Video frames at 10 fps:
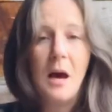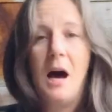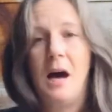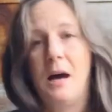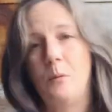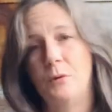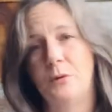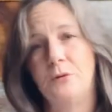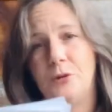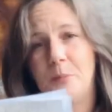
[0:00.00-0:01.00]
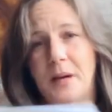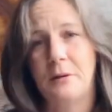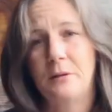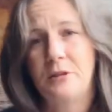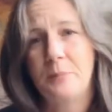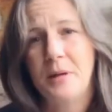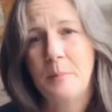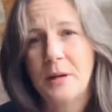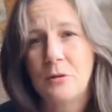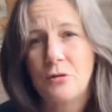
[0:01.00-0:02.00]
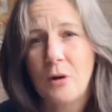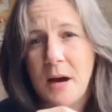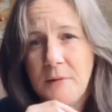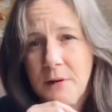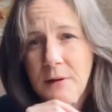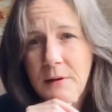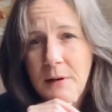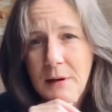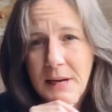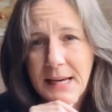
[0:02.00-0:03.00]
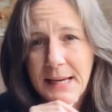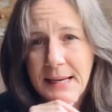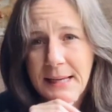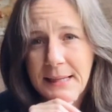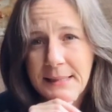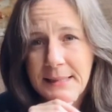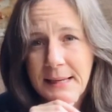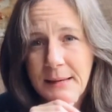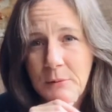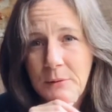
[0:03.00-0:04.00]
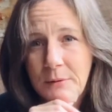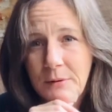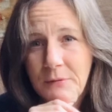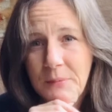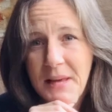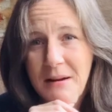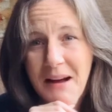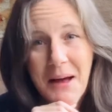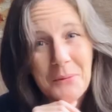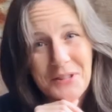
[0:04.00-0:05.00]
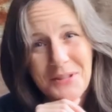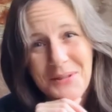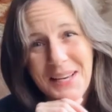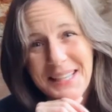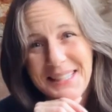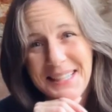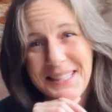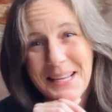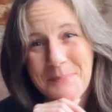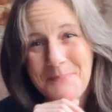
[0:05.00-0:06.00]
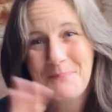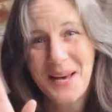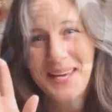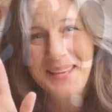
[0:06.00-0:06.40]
I will do better to be a better driver, and we will go from there. I will see you guys next time. Bye.